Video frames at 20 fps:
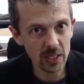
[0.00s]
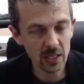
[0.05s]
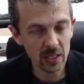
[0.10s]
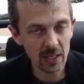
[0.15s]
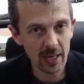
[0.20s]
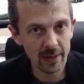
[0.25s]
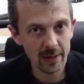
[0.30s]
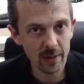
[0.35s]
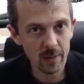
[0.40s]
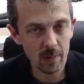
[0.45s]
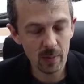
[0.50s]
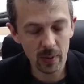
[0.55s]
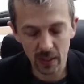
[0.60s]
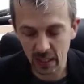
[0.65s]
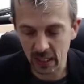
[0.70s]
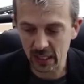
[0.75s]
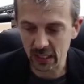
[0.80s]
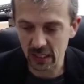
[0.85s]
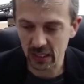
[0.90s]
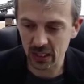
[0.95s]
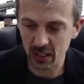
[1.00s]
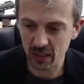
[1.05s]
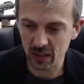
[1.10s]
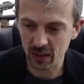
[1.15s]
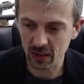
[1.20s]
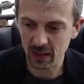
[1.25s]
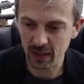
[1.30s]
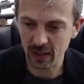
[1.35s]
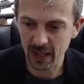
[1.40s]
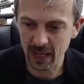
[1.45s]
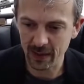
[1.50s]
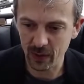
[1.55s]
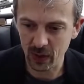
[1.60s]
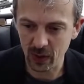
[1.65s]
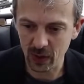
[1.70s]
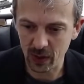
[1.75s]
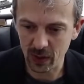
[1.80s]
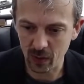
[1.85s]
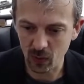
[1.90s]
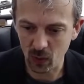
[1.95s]
Standard, but let's have a
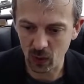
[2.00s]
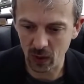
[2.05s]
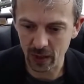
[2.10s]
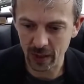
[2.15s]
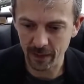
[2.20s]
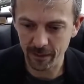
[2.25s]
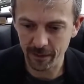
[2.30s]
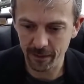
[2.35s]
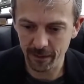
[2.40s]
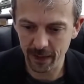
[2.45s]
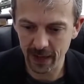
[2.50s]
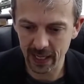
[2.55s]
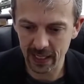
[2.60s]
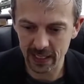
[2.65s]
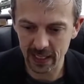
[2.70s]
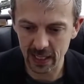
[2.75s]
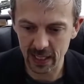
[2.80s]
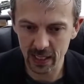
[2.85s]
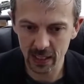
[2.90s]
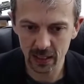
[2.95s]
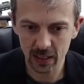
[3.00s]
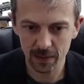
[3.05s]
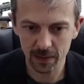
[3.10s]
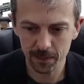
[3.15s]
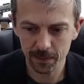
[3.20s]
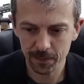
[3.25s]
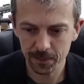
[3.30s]
look at what the effect is.